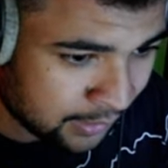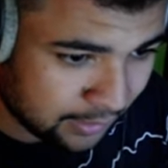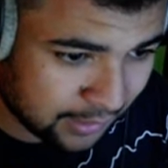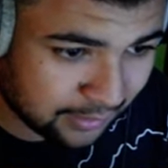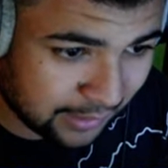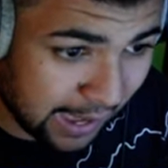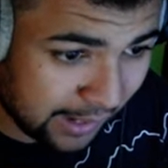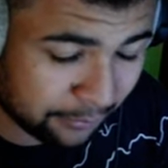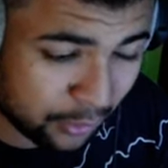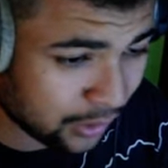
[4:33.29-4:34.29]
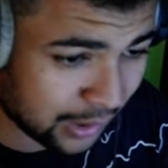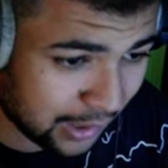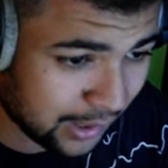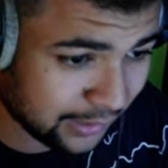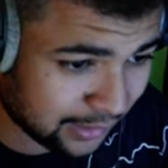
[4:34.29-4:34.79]
This is, I, I'm not gonna
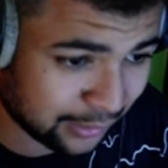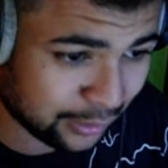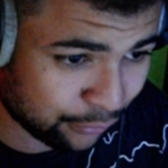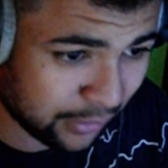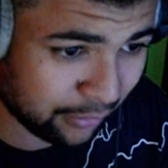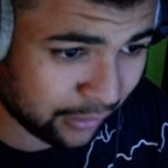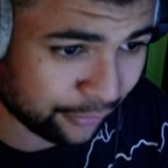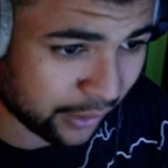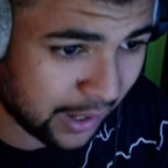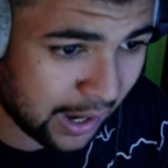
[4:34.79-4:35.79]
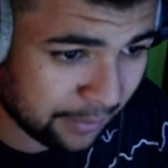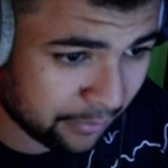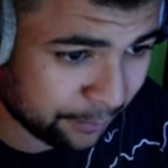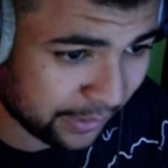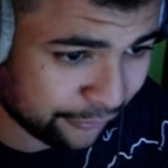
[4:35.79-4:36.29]
lie, this is really, really fun. I'm a
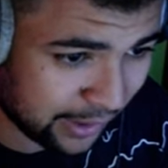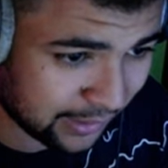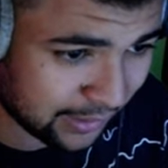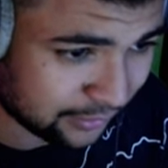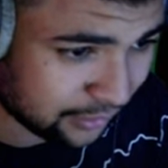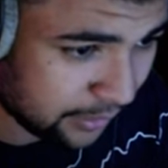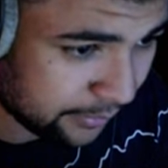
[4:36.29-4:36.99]
big fan of this.